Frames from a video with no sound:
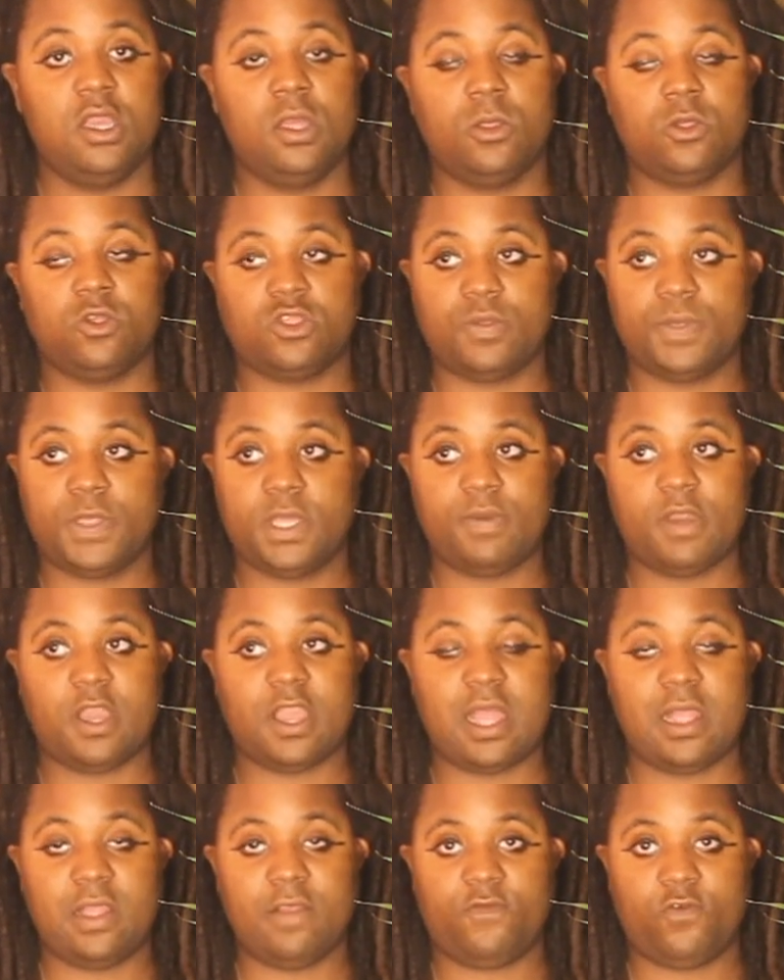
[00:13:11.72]
there's something
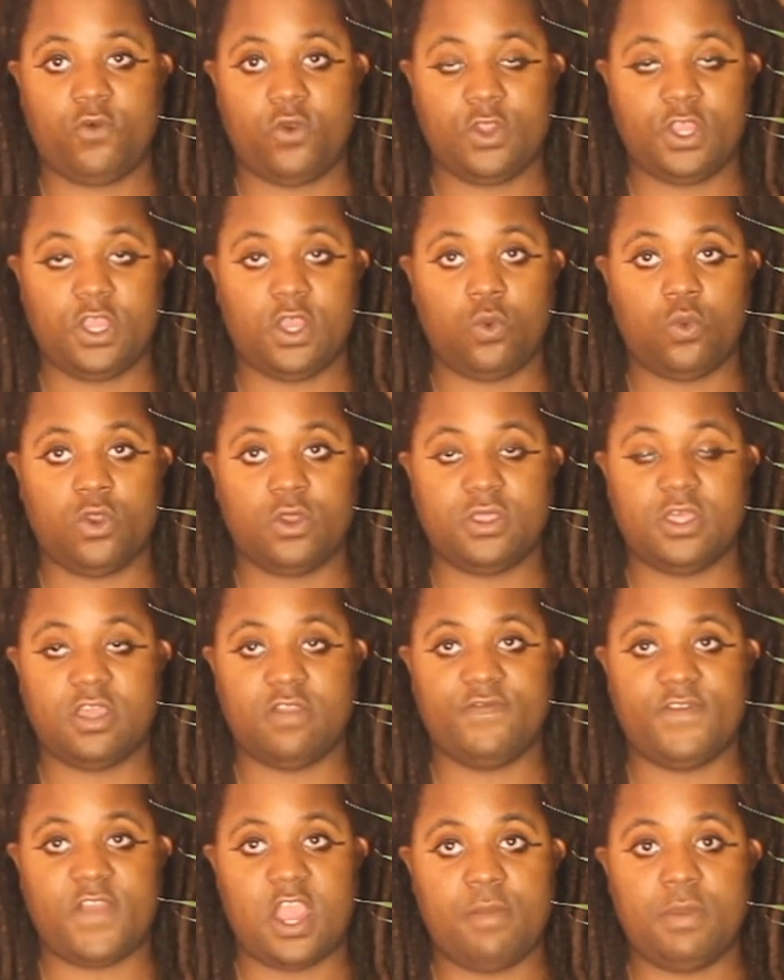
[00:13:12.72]
about California where the
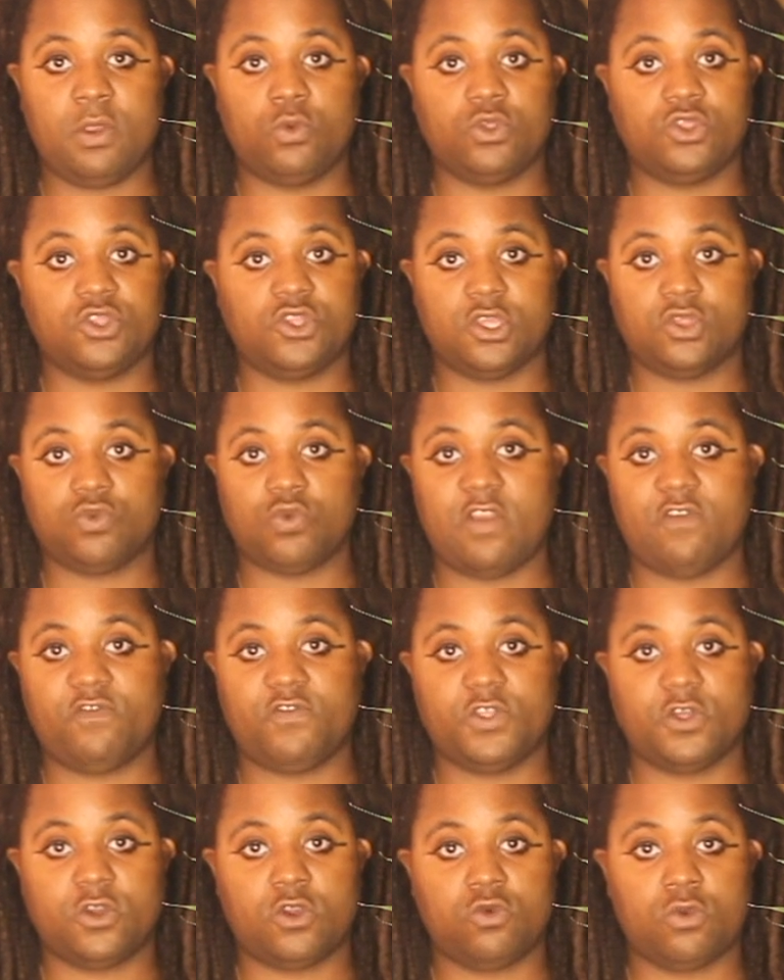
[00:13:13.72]
environment was just right
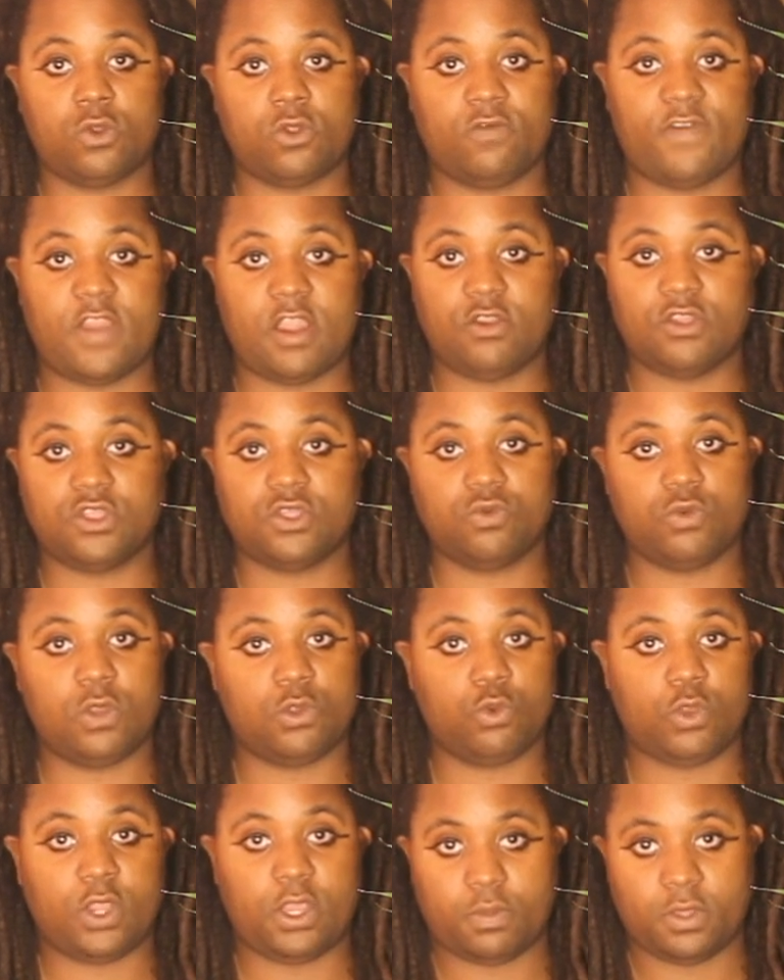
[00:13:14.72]
for the coronavirus to
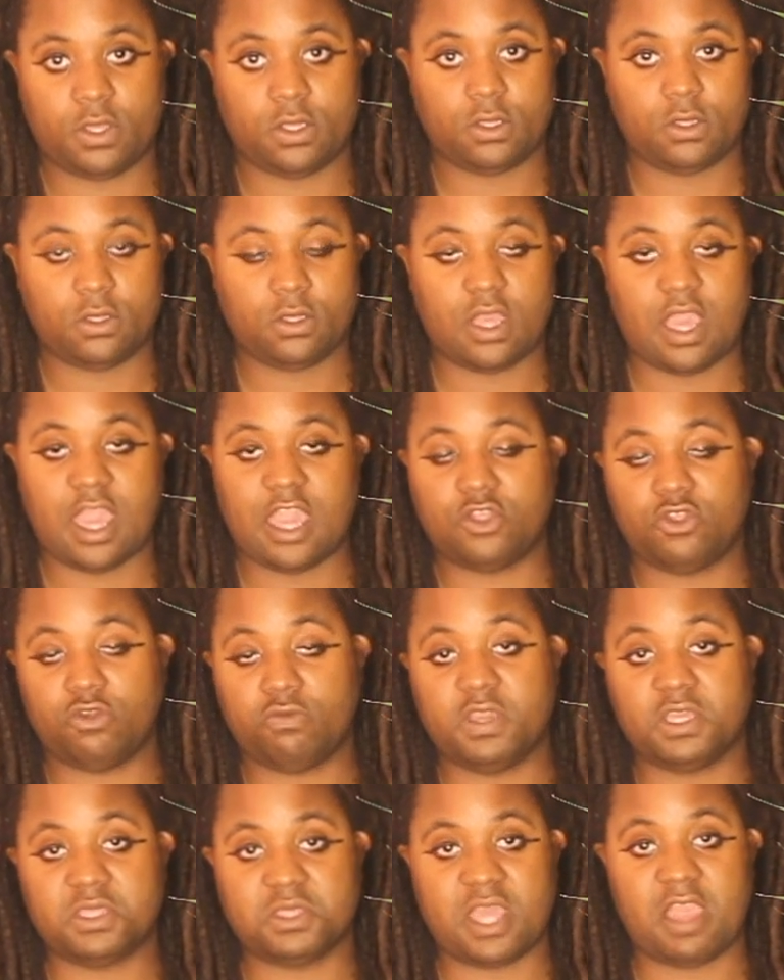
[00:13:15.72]
run rampant. I do
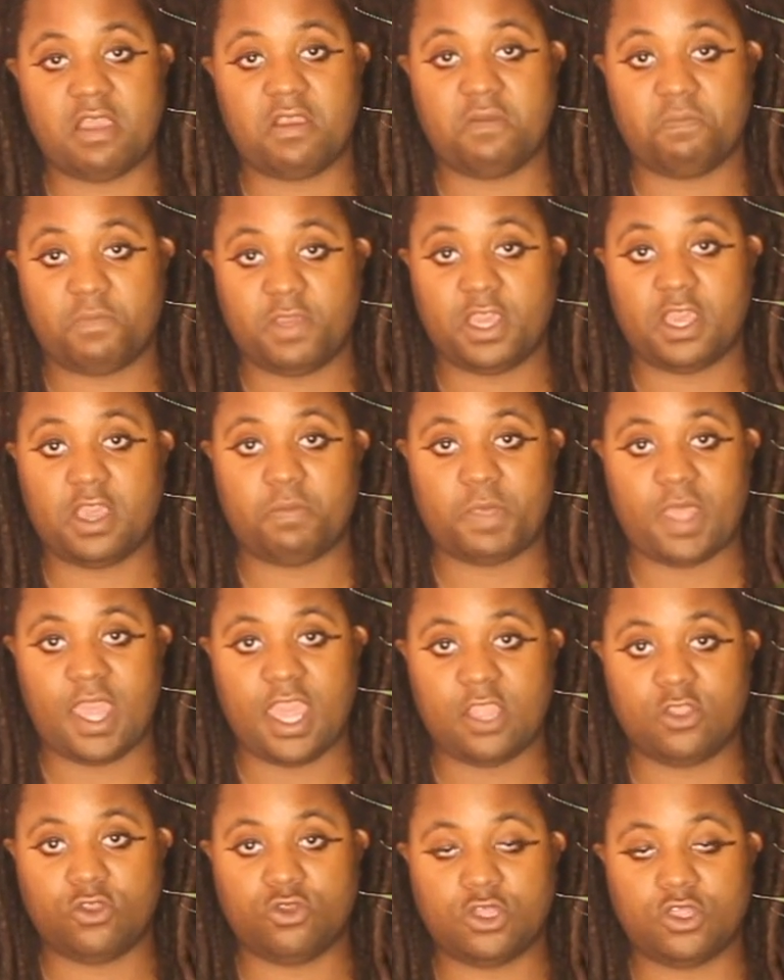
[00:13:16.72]
pick that, pick up
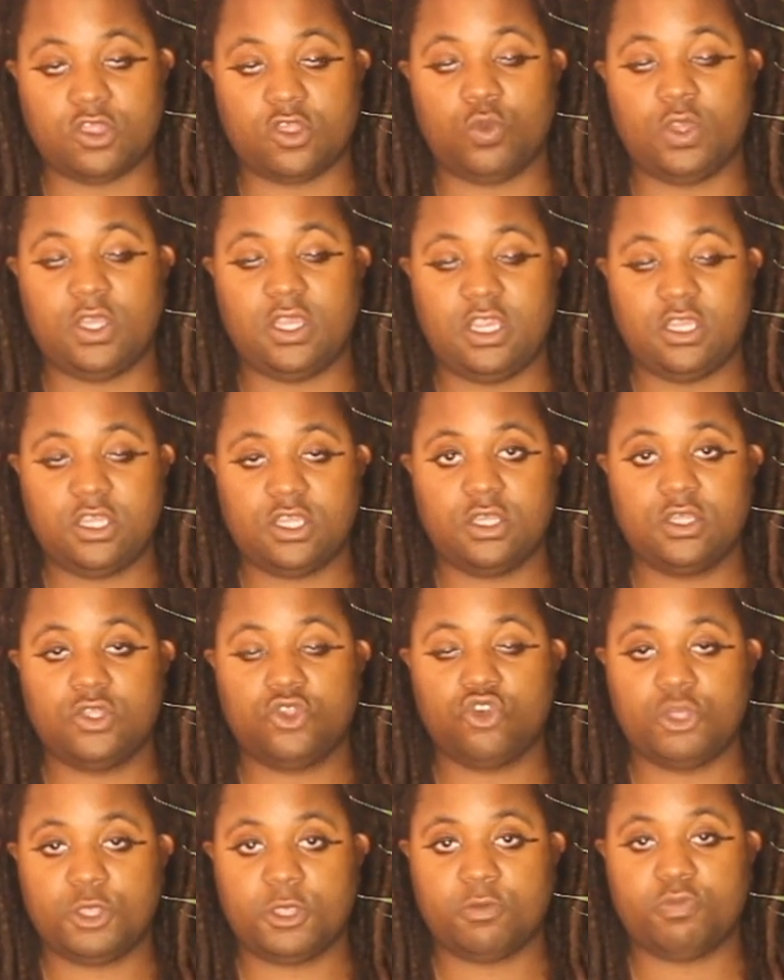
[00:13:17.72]
that energy. So we need to
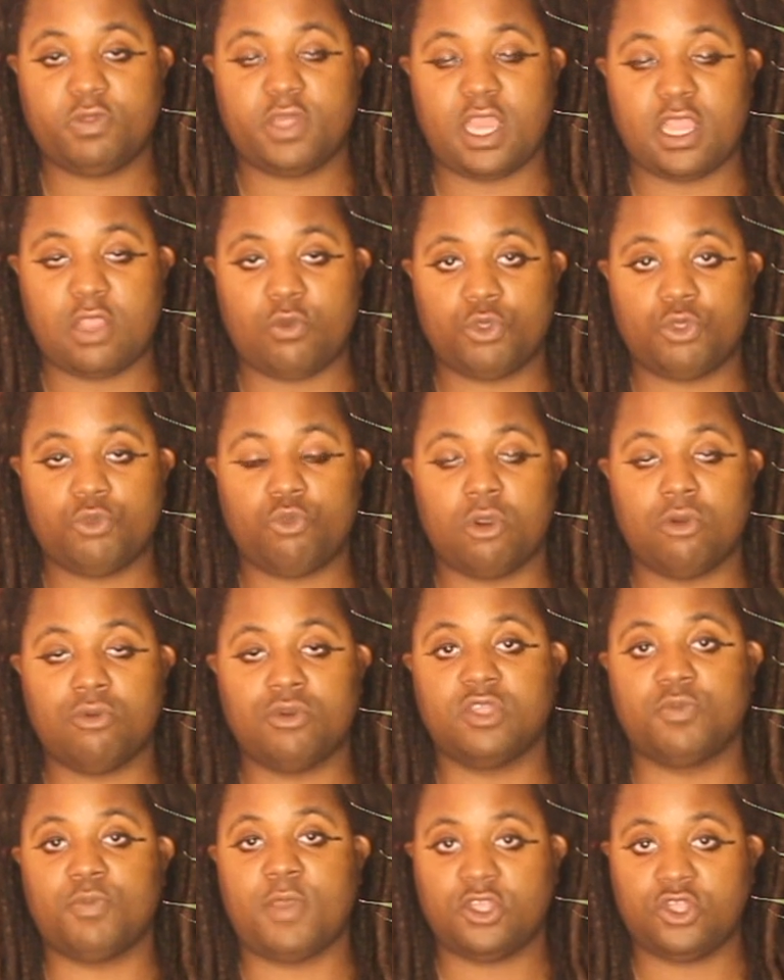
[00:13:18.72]
treat the planet with more
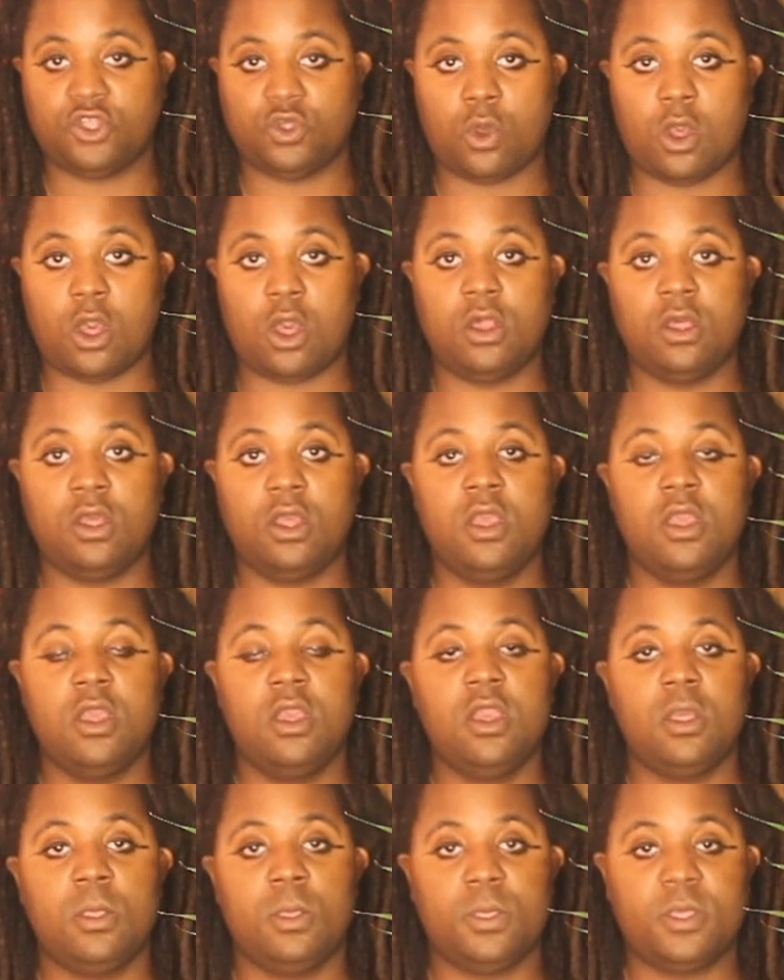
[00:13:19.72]
respect, you all.
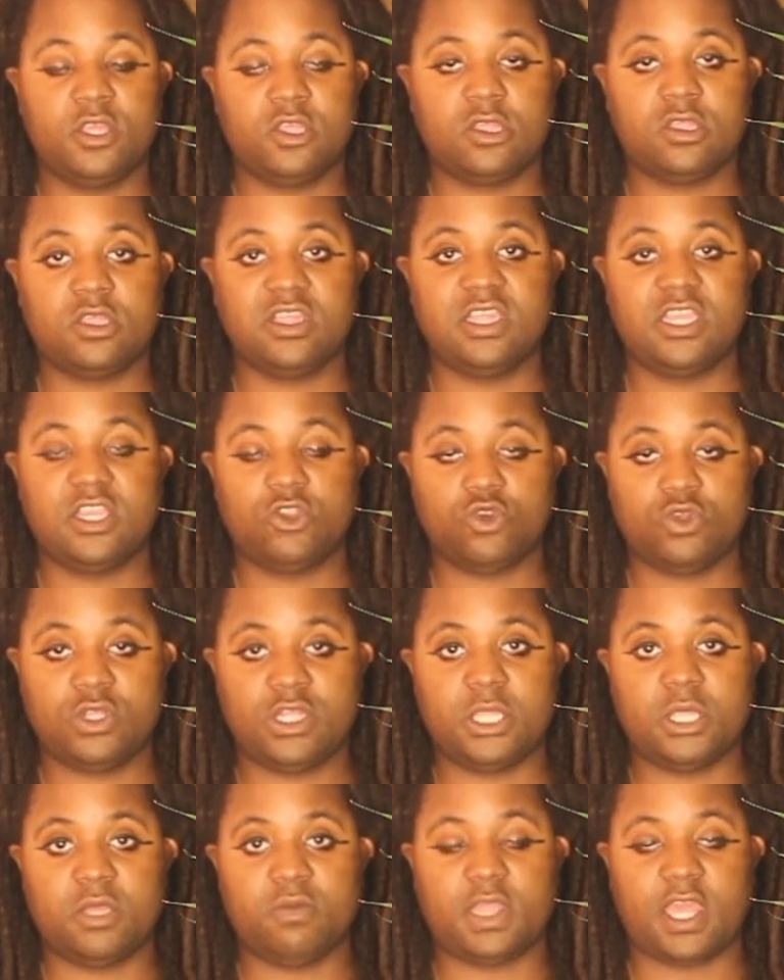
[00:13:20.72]
This is
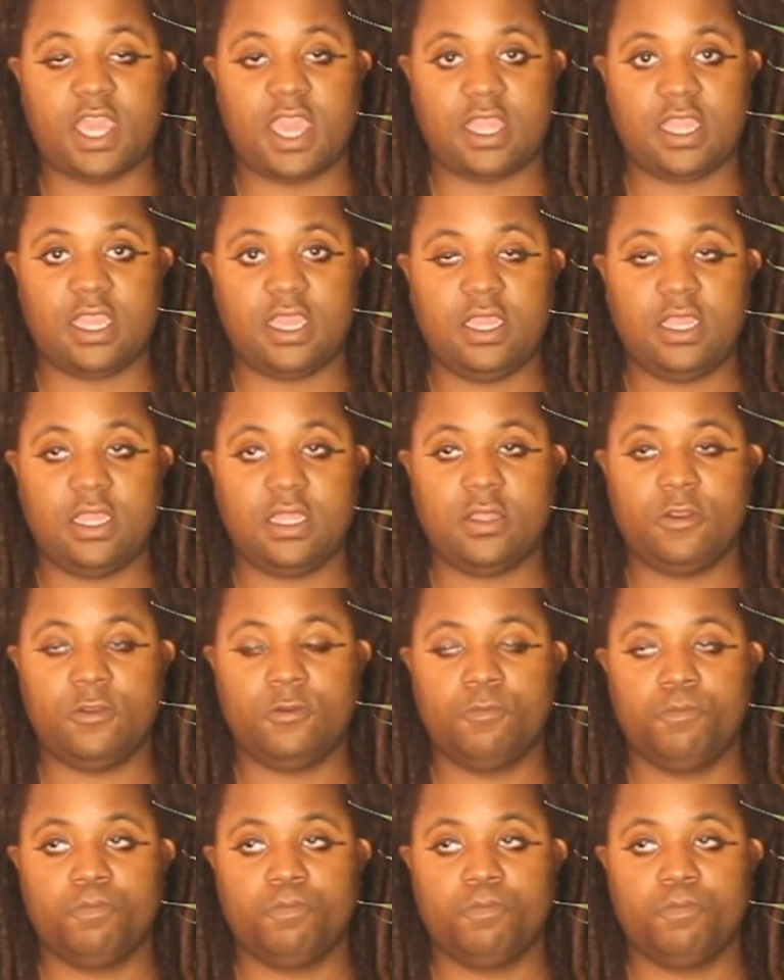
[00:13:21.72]
literally the planet.